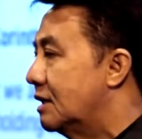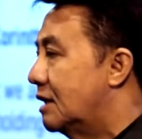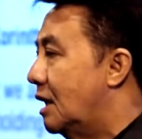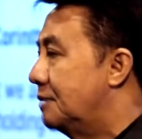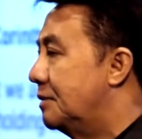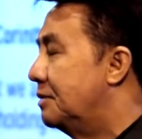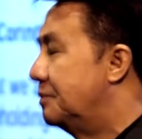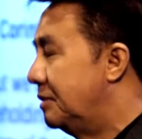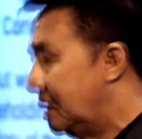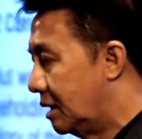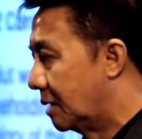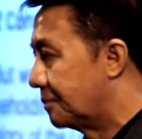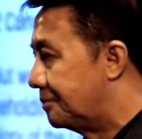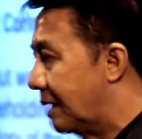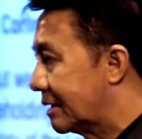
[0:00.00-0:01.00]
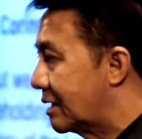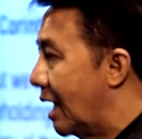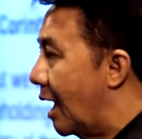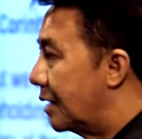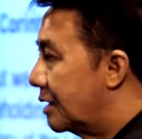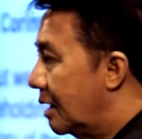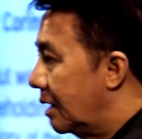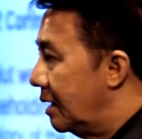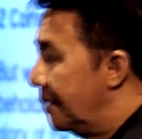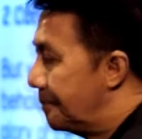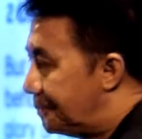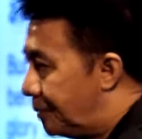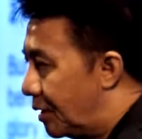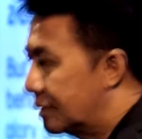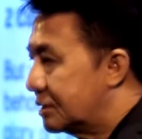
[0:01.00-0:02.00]
common meaning, but the
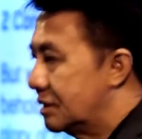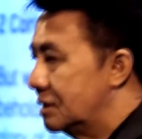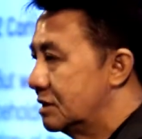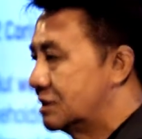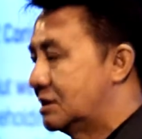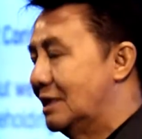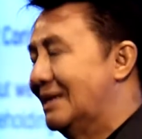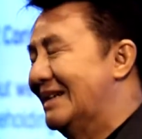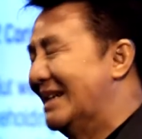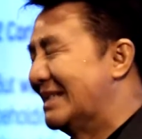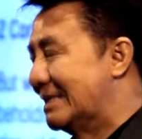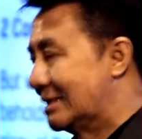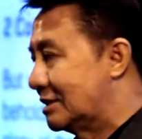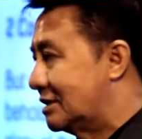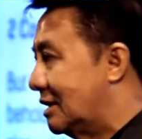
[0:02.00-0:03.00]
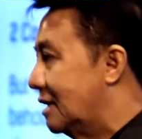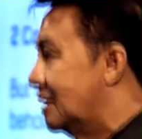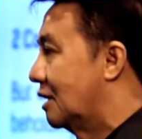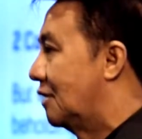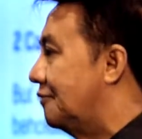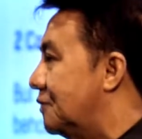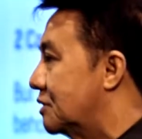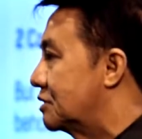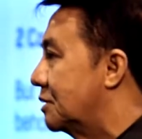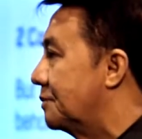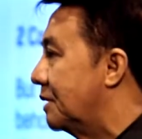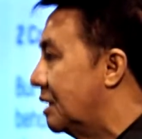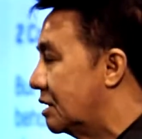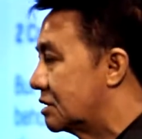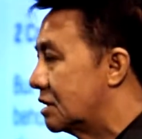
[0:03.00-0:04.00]
importance understanding of
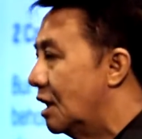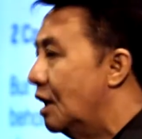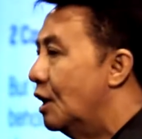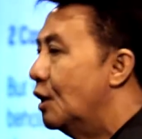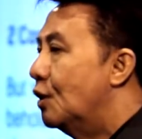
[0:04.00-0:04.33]
worship is